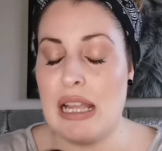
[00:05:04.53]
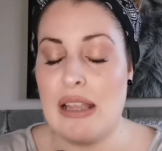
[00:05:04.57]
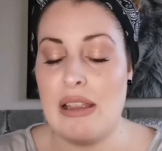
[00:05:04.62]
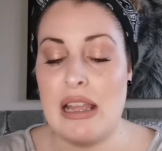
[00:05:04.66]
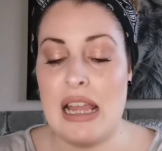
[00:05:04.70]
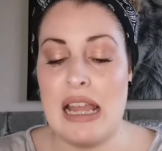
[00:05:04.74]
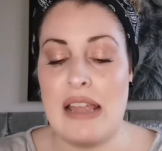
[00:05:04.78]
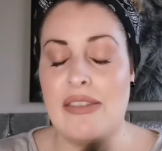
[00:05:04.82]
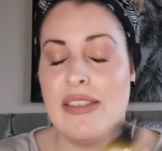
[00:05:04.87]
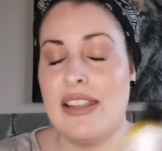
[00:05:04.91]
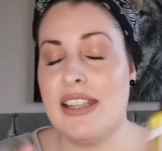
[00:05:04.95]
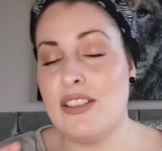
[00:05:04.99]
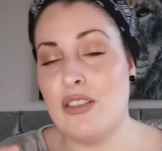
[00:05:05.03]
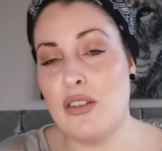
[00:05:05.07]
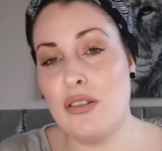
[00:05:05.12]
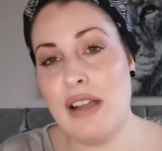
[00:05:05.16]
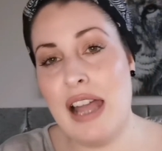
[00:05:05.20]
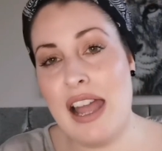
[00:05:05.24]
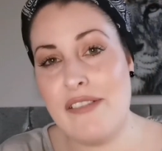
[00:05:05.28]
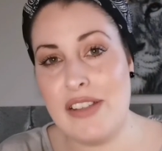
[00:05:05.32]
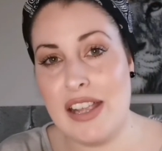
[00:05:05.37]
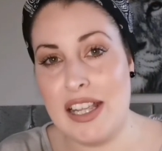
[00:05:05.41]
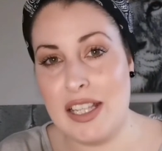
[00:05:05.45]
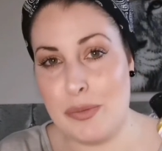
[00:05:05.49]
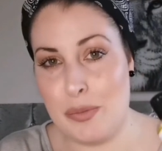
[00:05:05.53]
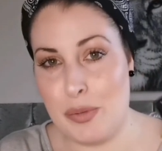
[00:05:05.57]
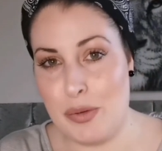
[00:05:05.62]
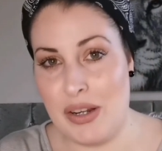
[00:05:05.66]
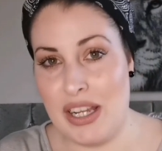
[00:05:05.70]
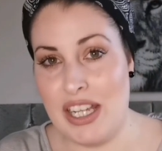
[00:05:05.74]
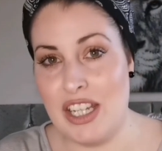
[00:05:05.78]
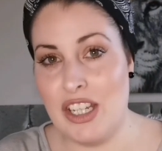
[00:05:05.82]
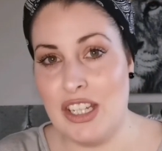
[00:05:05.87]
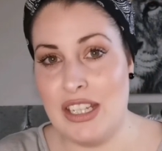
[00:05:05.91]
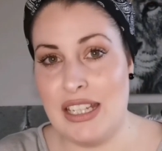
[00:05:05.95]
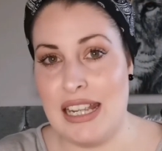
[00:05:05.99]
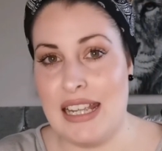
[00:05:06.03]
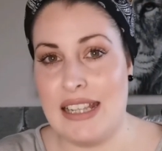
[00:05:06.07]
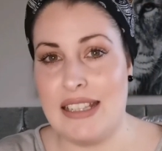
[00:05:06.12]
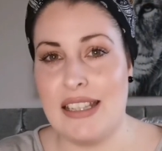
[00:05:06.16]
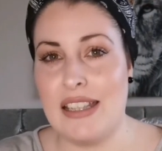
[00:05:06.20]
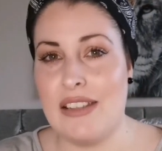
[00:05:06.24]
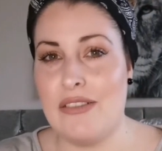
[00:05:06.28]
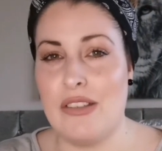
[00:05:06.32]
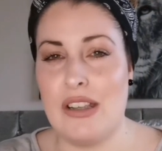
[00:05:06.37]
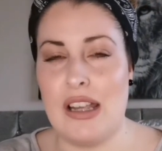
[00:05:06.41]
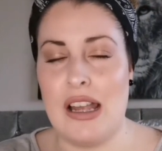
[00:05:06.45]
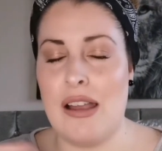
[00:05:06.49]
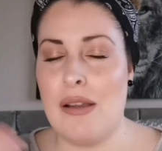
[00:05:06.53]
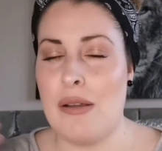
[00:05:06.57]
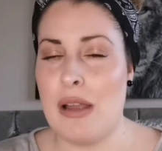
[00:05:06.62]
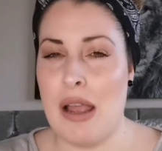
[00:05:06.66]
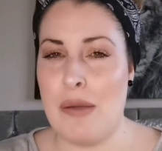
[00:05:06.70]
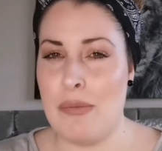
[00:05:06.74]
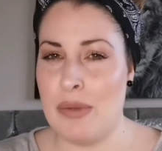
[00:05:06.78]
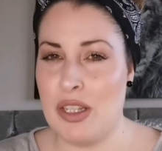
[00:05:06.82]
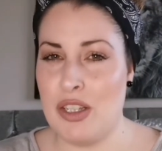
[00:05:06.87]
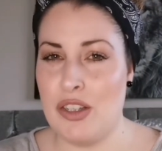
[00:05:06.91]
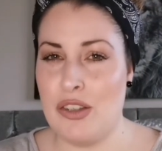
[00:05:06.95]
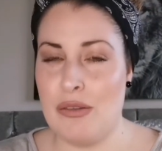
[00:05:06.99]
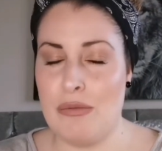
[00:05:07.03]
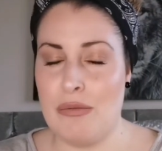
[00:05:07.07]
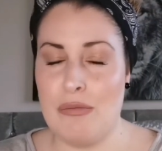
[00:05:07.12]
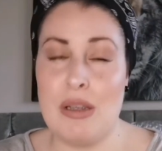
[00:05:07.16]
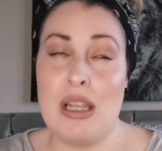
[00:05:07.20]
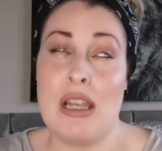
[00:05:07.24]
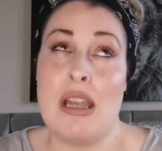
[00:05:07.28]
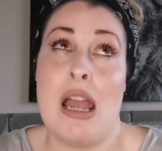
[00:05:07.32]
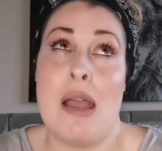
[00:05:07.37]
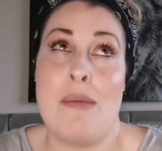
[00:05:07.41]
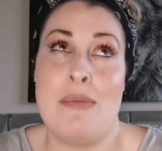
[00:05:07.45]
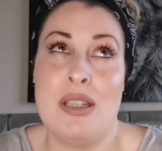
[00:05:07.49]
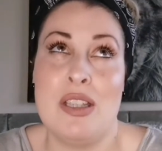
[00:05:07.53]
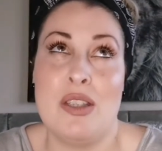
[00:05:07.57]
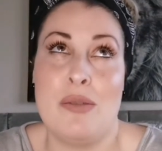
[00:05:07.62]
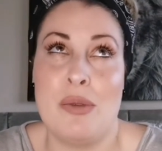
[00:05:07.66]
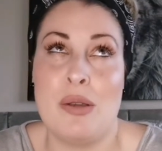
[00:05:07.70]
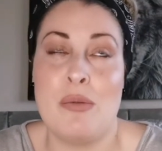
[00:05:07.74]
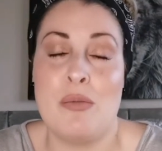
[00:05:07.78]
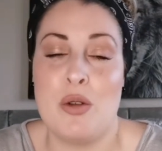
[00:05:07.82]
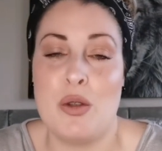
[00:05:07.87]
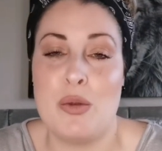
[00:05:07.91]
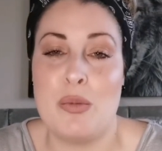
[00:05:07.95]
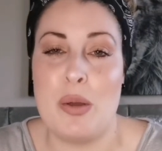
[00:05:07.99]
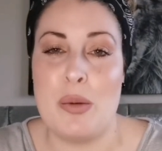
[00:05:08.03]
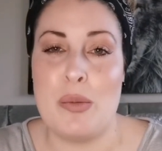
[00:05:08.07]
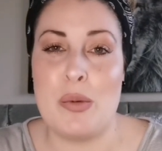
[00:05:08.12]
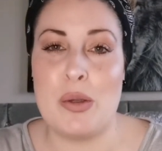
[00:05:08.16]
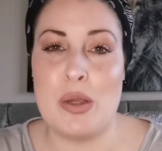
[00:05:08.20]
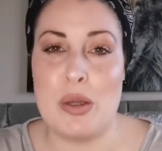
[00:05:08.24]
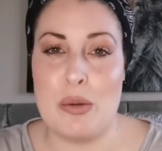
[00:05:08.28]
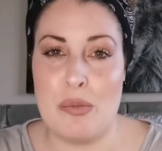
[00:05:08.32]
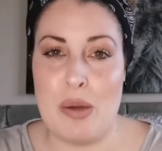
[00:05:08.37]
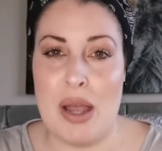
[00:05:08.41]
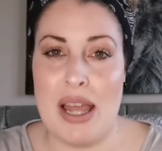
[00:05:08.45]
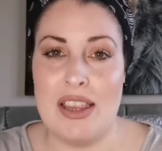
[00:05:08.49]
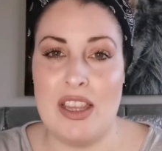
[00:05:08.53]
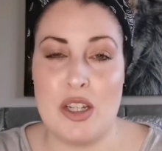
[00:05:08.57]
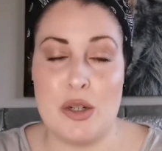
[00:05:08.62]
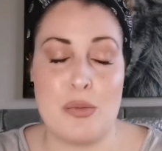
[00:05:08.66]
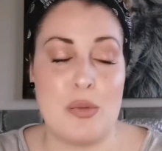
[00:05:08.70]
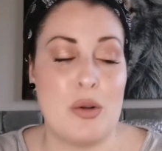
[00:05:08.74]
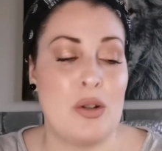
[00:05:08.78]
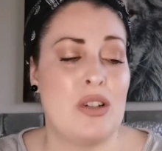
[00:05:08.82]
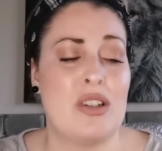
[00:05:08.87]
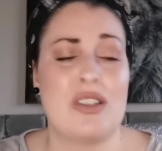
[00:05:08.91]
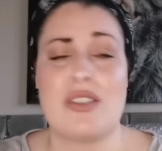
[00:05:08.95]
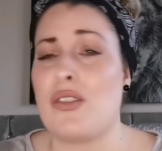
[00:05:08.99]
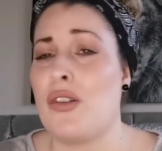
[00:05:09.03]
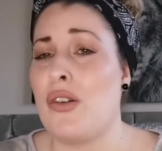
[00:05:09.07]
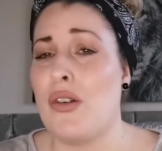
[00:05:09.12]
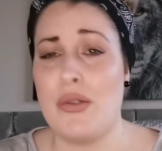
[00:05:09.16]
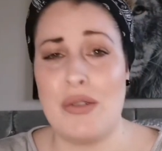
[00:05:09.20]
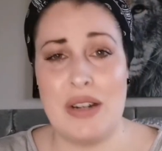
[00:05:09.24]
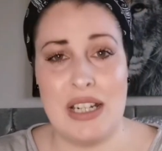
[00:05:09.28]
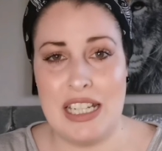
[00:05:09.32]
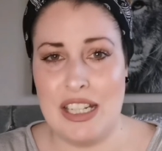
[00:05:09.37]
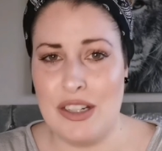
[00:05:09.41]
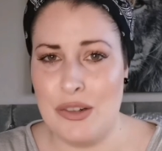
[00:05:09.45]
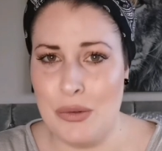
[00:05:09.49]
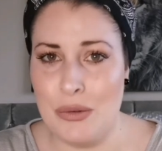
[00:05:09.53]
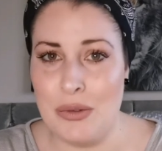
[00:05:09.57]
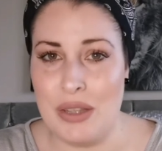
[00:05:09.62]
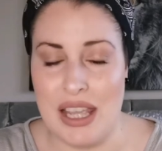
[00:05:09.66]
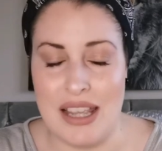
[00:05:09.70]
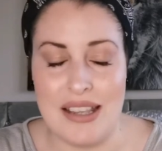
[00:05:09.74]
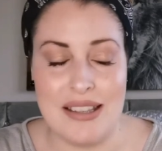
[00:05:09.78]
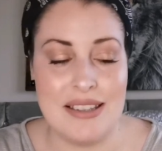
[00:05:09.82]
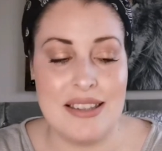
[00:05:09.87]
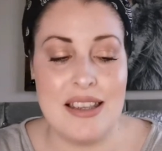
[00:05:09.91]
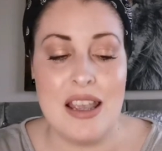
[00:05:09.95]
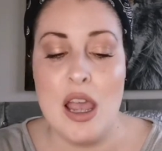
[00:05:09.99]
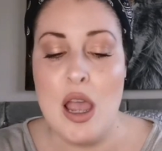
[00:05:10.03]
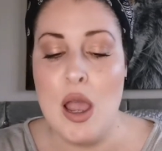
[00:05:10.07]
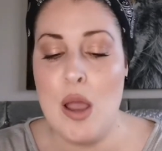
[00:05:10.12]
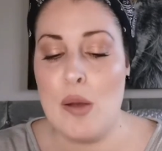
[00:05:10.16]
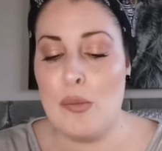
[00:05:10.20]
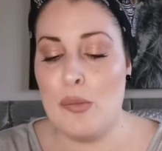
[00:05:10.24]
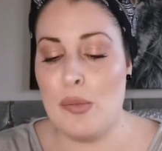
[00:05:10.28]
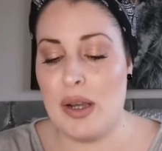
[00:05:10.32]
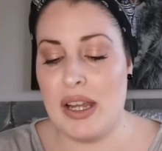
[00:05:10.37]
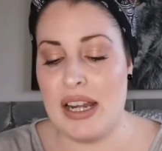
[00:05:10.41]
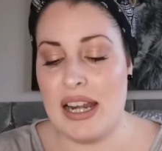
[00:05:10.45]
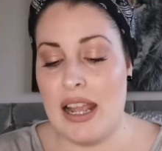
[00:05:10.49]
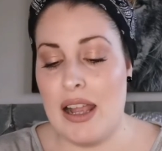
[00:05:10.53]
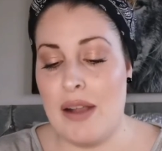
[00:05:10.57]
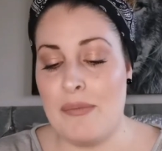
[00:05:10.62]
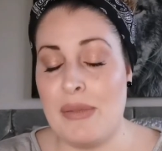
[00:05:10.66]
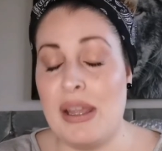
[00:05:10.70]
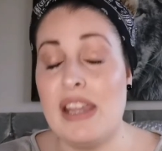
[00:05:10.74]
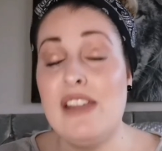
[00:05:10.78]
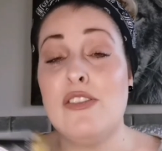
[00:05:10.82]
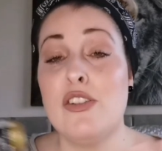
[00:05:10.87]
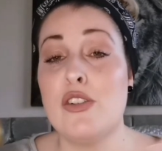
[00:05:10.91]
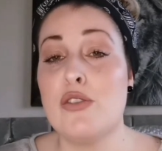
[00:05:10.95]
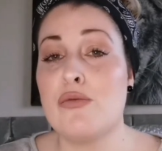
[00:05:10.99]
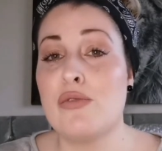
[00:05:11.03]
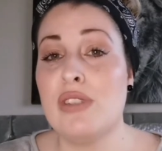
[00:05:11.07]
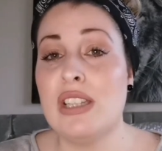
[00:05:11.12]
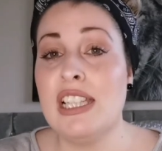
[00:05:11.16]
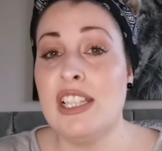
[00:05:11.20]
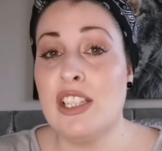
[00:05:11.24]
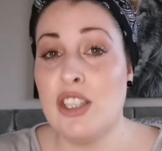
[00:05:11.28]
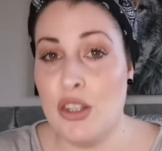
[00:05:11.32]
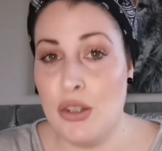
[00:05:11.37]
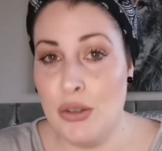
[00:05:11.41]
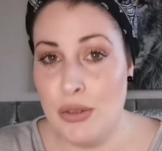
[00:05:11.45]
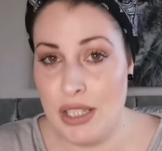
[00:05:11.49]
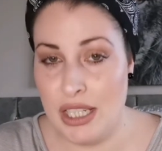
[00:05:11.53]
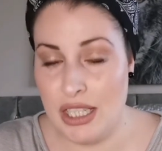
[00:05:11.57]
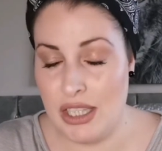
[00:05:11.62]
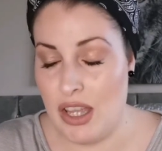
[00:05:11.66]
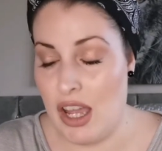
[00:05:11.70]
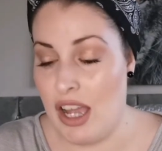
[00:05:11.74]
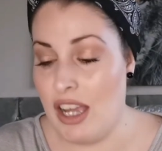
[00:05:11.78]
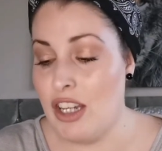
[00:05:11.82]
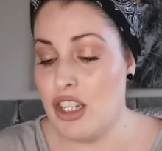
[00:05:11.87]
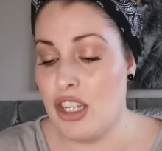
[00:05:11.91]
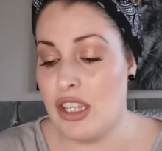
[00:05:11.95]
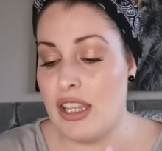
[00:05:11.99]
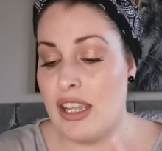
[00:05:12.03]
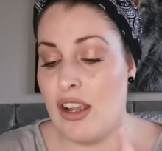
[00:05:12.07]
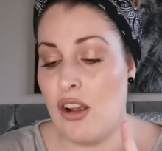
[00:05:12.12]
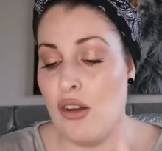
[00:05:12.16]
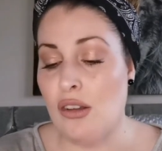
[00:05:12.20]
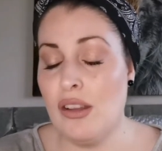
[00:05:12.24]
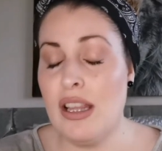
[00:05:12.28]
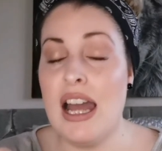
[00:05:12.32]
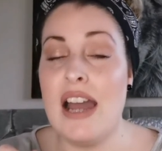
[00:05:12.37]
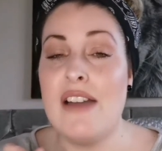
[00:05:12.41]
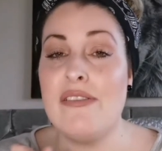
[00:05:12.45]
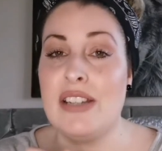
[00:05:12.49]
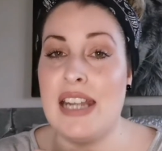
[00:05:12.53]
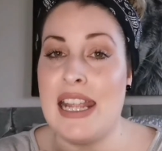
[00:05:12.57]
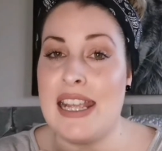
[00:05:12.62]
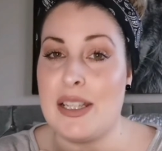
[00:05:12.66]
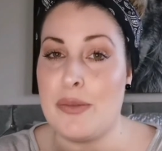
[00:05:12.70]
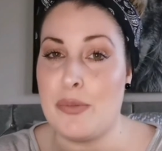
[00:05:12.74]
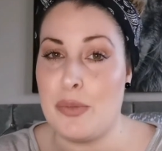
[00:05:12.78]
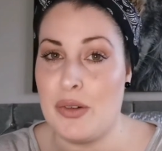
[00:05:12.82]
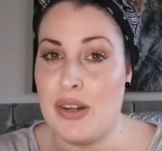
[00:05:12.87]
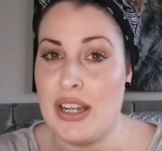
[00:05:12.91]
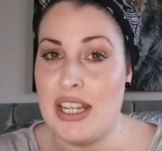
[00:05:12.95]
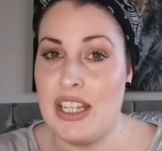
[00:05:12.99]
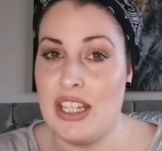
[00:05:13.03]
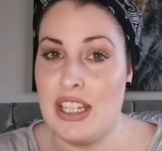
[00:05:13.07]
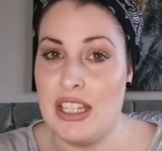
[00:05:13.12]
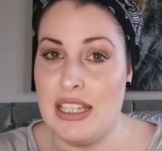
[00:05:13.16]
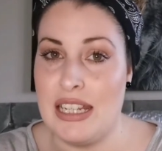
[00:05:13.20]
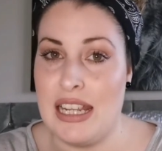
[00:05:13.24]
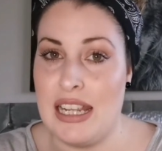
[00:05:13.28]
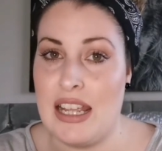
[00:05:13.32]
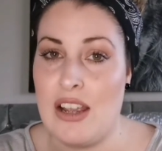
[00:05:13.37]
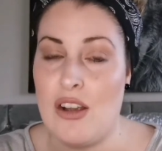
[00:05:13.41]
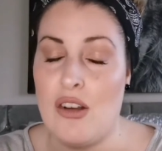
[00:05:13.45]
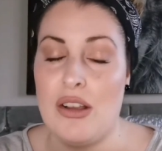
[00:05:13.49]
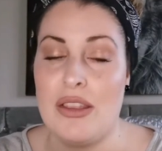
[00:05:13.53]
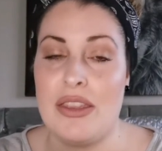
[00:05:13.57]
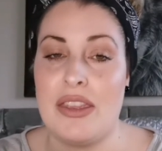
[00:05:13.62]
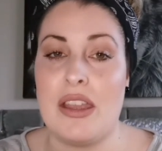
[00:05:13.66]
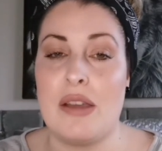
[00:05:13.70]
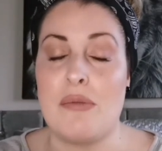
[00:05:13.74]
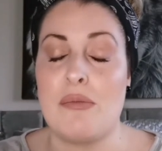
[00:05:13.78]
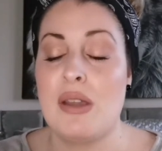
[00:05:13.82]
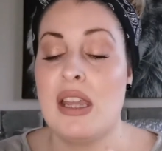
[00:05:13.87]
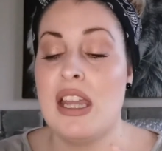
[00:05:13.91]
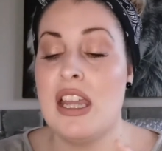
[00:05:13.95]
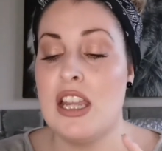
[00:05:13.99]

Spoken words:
these all have expiration dates. I'm assuming most people that buy Lush products already know this, but if you're really new to Lush, they all have an expiration date on them.